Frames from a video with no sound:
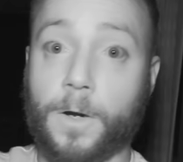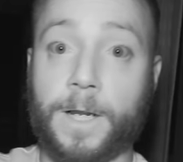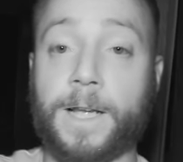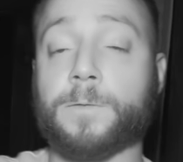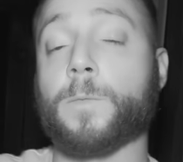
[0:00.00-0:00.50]
All
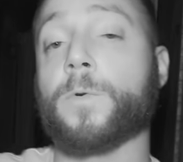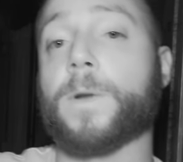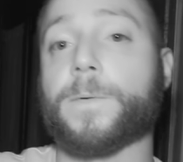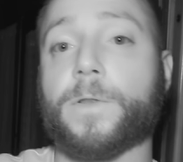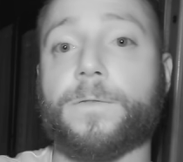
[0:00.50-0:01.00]
right, guys, we
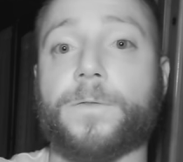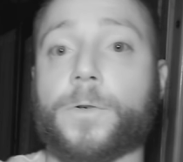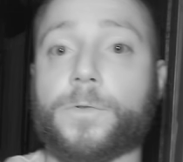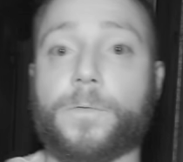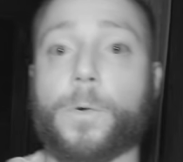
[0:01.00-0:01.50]
moved up to the
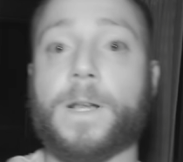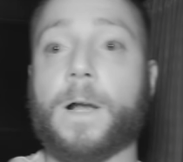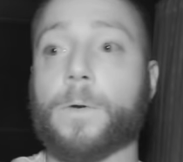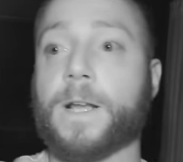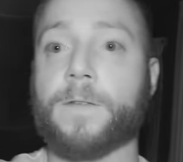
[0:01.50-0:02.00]
first floor
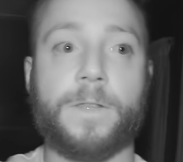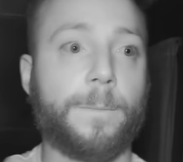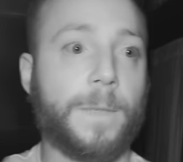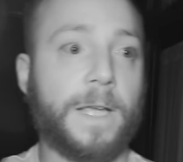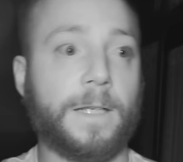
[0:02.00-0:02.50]
now. We're kind of in
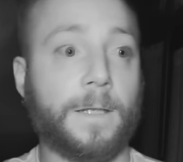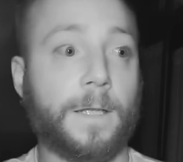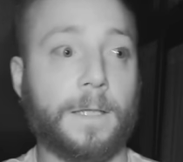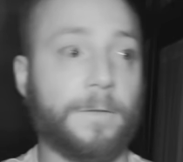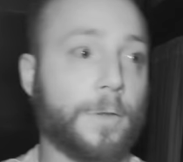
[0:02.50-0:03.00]
the main
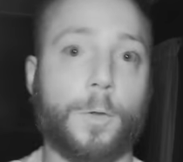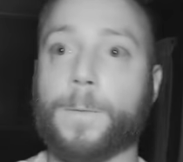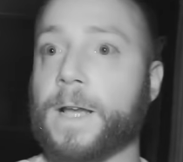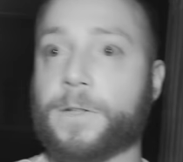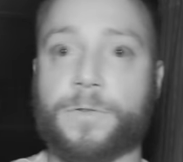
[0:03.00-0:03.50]
living
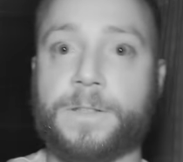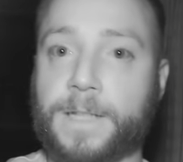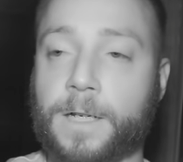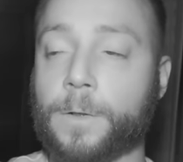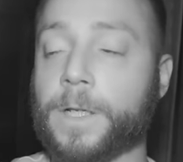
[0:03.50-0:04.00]
room
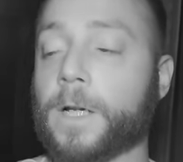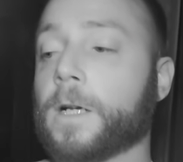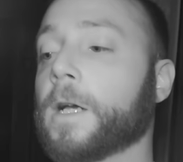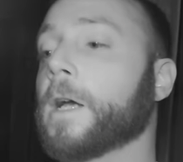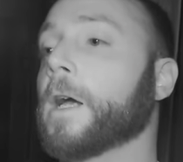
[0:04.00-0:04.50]
entrance
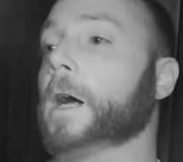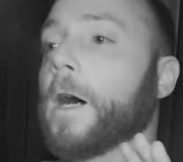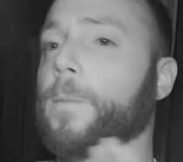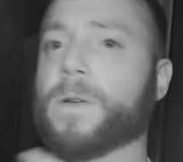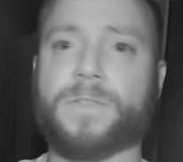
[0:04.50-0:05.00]
area.
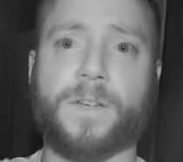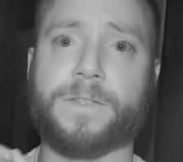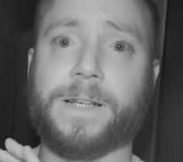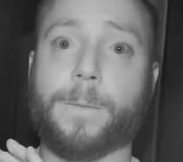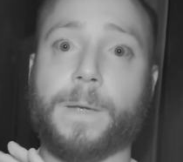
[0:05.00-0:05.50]
Um, we have stuff
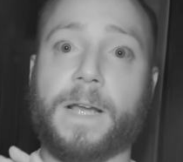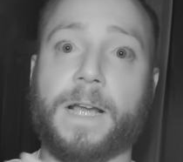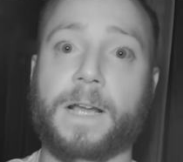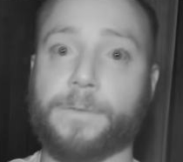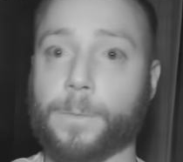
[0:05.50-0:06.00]
set up
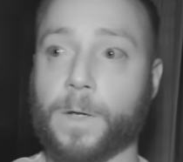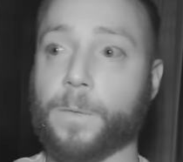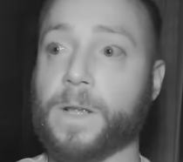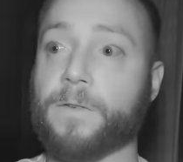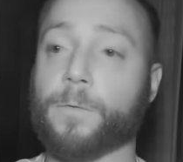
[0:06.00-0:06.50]

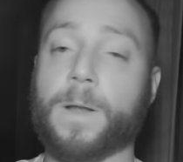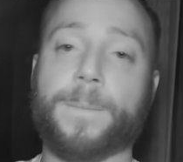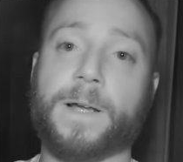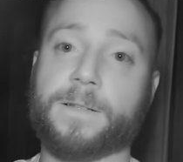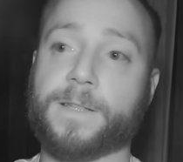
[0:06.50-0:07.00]
everywhere. We have a
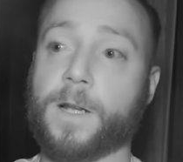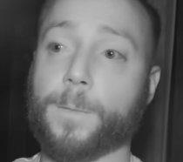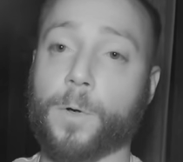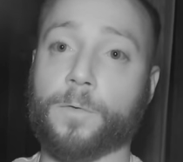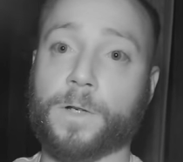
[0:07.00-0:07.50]
REM pod set
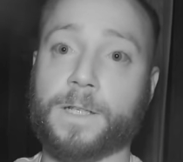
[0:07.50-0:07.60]
up over